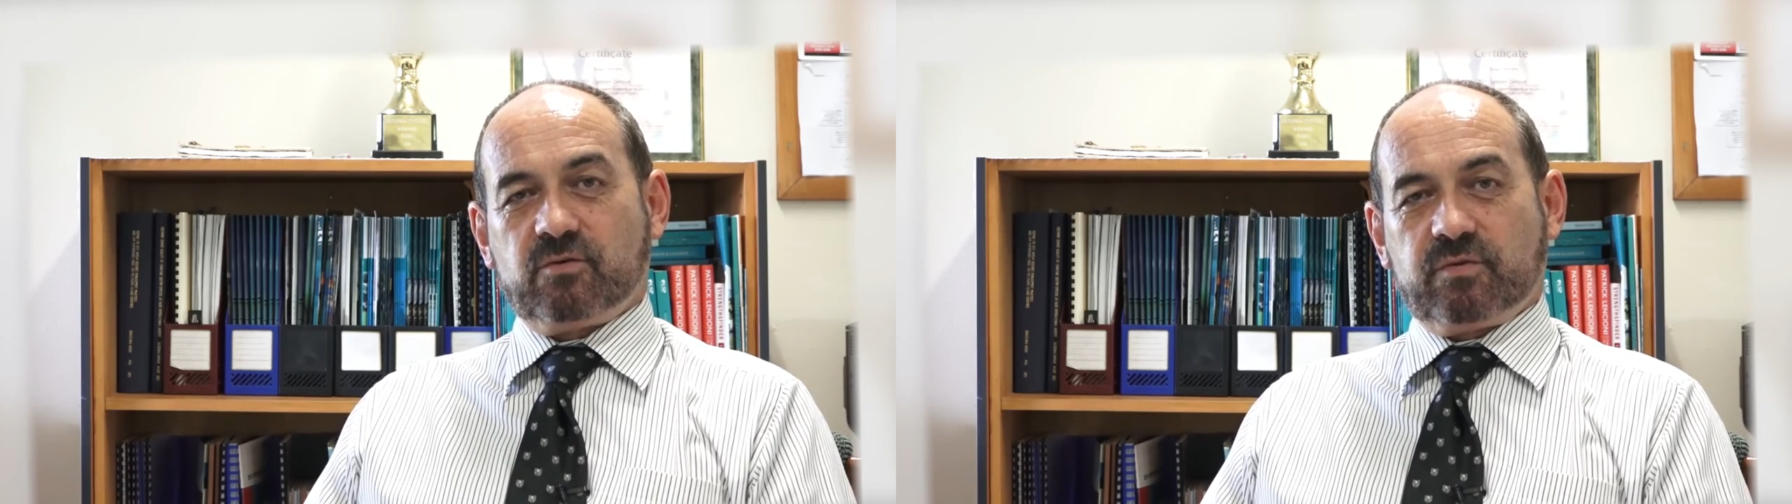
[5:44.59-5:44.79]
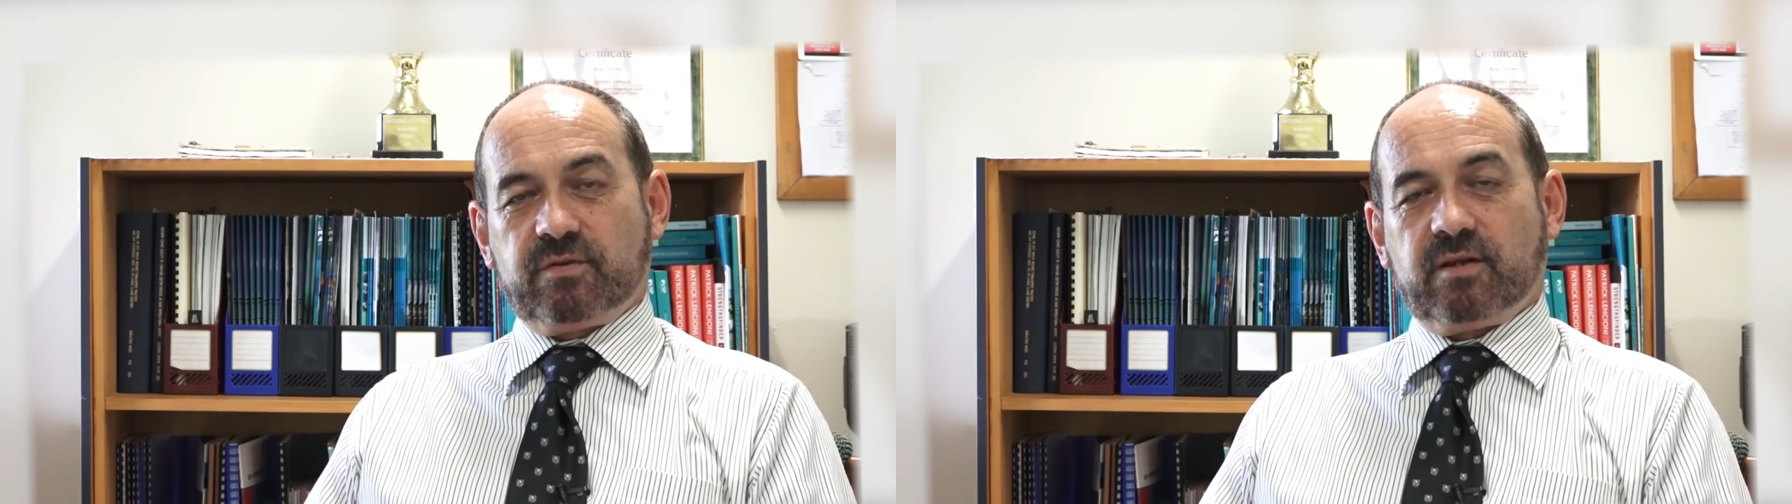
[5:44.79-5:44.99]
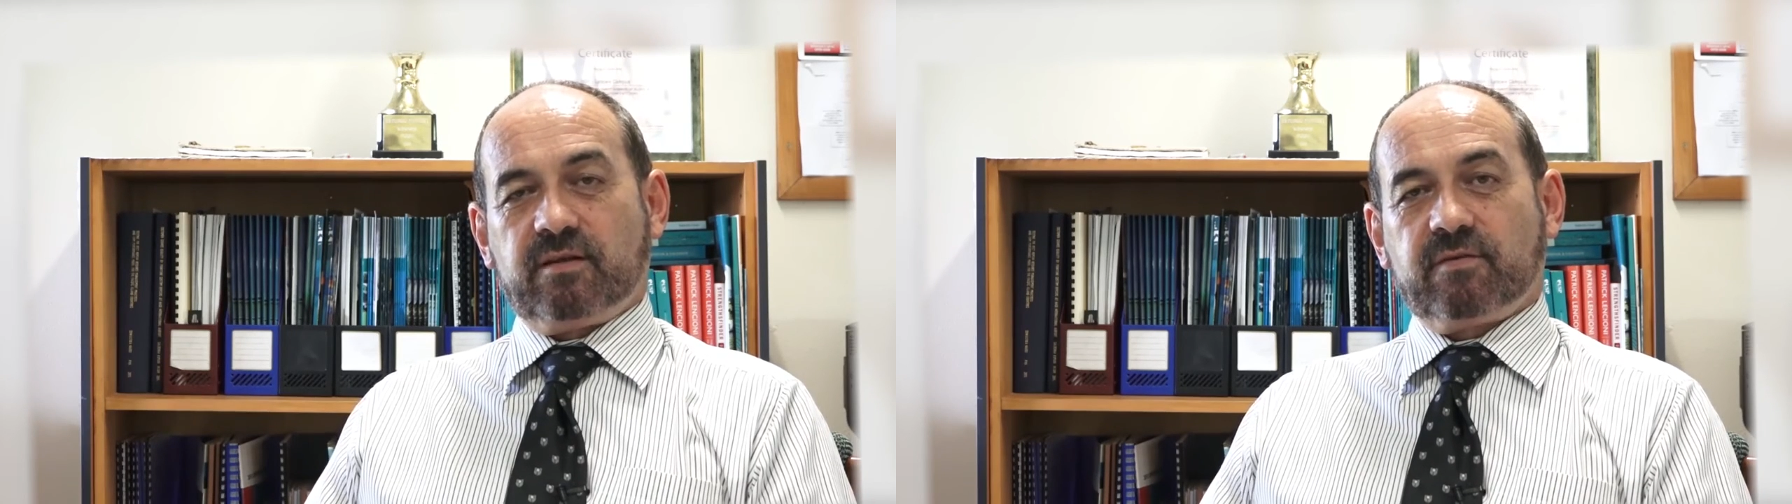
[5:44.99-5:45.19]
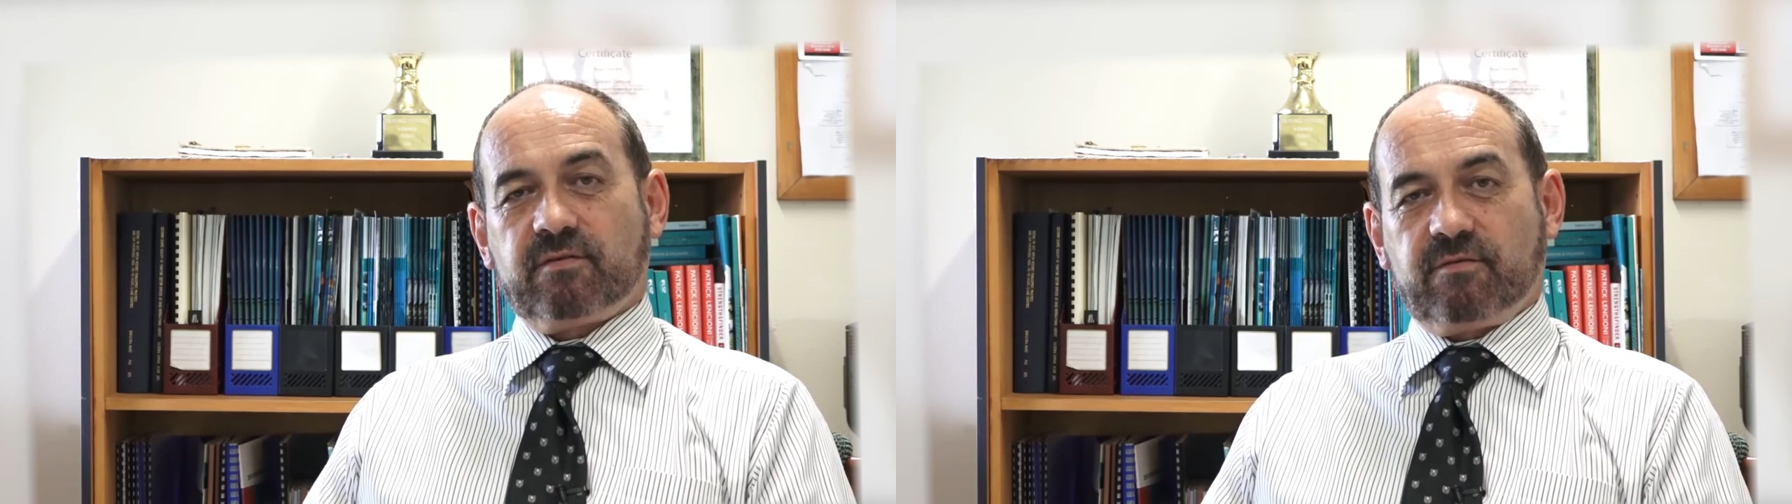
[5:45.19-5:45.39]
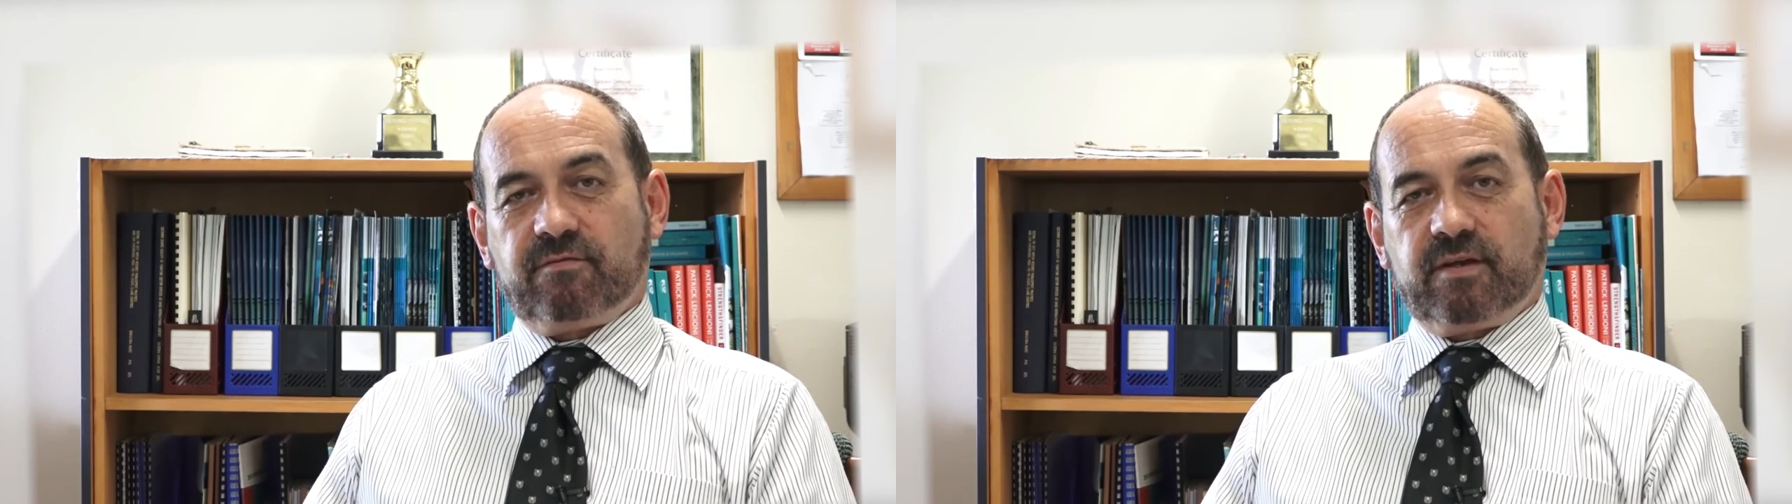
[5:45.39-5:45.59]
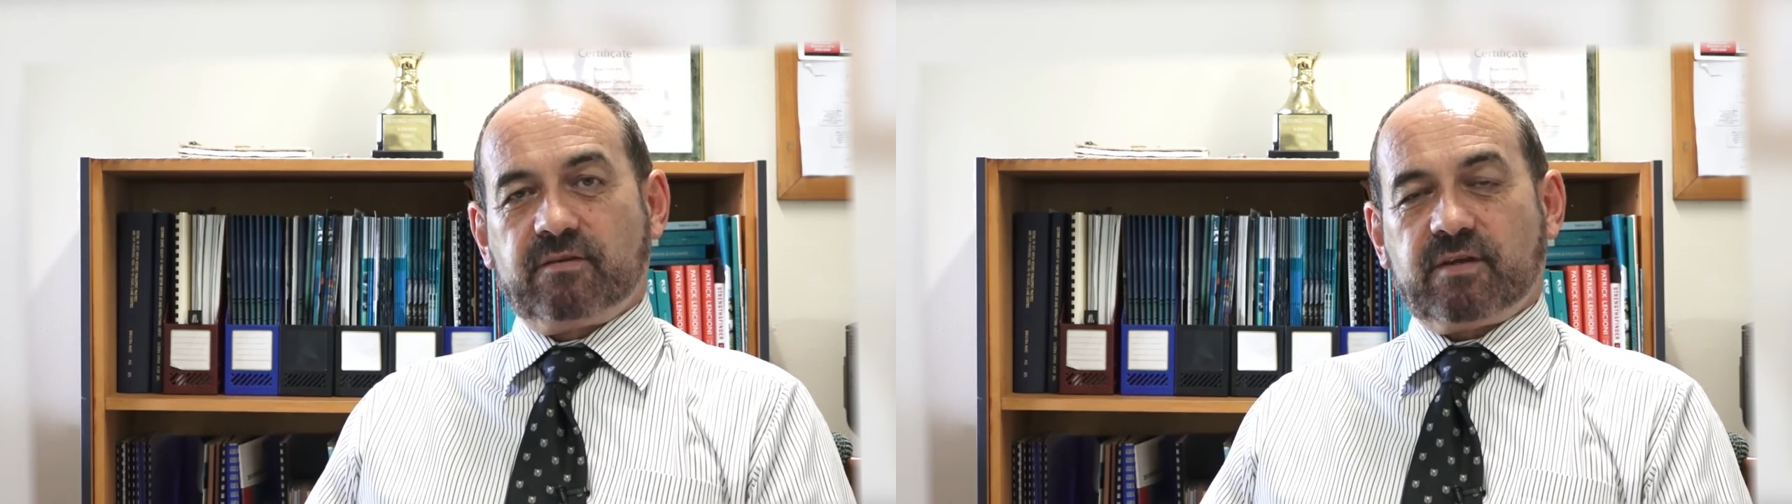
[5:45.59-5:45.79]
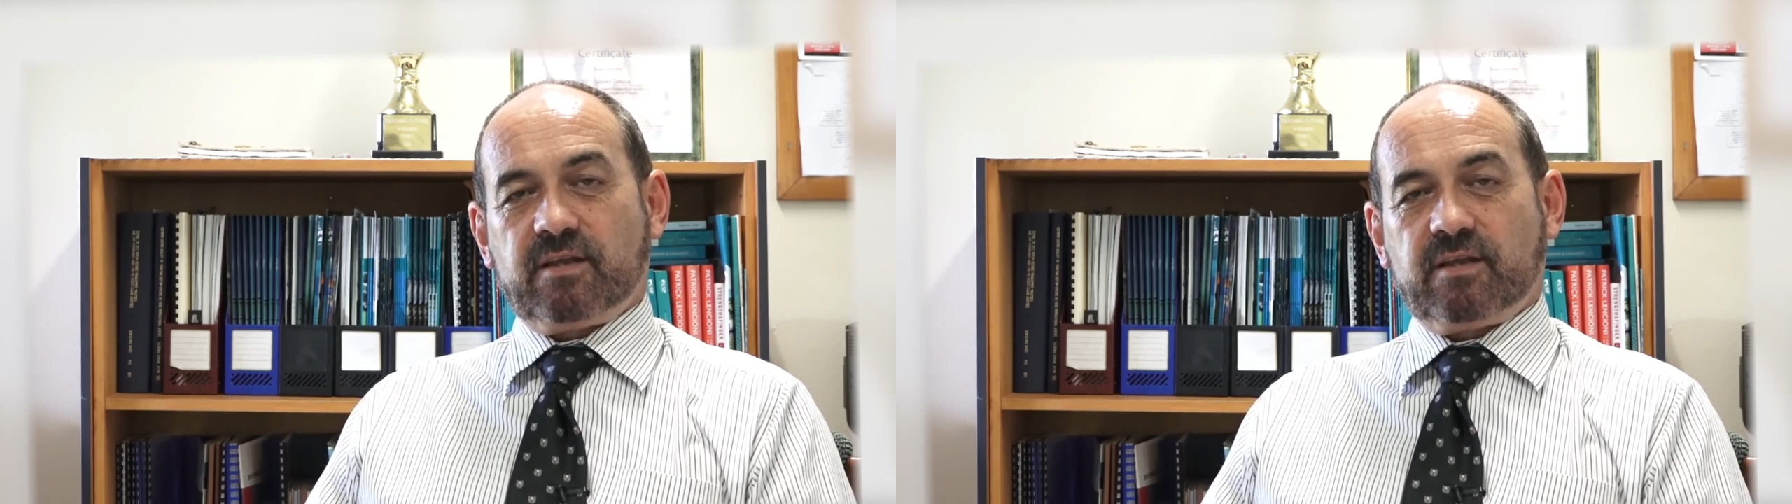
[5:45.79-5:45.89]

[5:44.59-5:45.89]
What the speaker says: with the level of offence